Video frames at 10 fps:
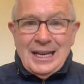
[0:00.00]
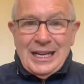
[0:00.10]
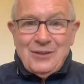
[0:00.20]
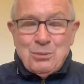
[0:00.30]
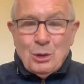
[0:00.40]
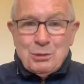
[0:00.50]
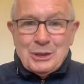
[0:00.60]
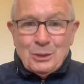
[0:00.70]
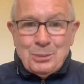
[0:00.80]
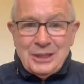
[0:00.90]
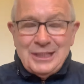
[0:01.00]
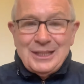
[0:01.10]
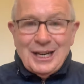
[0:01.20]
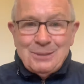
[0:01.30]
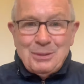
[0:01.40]
And if public opinion
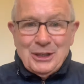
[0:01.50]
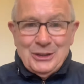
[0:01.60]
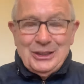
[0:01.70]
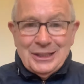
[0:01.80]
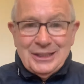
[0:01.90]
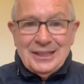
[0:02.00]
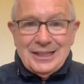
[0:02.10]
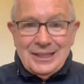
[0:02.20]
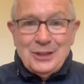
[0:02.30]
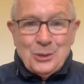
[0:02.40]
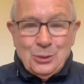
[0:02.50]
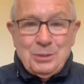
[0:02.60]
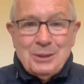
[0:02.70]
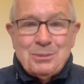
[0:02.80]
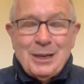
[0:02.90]
got behind it, this could
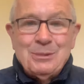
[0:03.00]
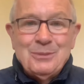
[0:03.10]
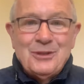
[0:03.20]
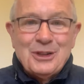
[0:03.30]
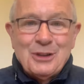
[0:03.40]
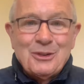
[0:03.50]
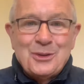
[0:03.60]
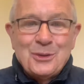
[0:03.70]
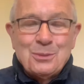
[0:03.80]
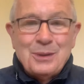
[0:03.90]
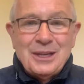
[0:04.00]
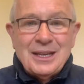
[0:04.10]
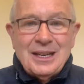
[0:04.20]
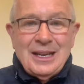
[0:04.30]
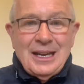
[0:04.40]
be a problem for Irish rugby.
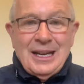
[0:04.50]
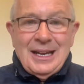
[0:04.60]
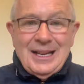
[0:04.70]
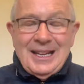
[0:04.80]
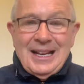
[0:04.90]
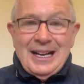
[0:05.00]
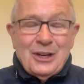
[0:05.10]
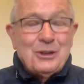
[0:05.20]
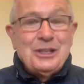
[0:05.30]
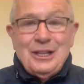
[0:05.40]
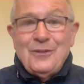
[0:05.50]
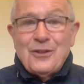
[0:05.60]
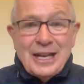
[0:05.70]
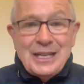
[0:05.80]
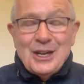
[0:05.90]
Or indeed
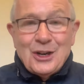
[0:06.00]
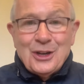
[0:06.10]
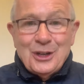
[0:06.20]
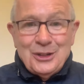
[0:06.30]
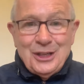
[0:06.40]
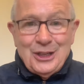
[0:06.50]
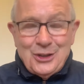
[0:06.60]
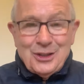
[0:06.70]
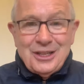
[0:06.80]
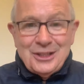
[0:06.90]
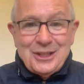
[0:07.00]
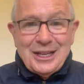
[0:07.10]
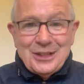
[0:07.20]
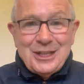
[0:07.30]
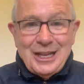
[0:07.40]
for any organisation that
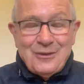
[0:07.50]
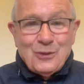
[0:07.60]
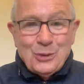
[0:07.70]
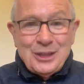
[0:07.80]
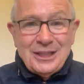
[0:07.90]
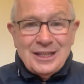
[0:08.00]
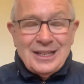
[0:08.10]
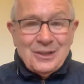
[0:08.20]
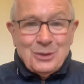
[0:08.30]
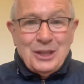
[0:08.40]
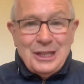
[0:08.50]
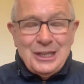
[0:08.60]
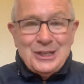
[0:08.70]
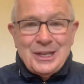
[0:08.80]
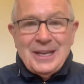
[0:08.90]
gets state funding when
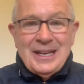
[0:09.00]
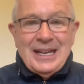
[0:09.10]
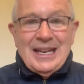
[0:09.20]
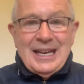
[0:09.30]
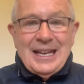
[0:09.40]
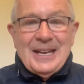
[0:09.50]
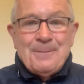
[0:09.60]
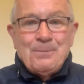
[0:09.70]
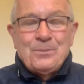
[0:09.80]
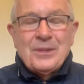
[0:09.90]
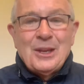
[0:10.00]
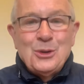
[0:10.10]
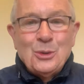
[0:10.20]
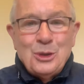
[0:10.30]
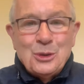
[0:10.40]
these, you
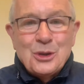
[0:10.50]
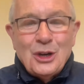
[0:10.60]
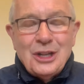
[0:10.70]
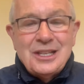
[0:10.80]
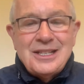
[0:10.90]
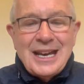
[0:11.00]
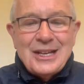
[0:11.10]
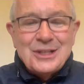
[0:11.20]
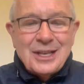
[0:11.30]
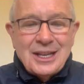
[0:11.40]
know, when you're called to task.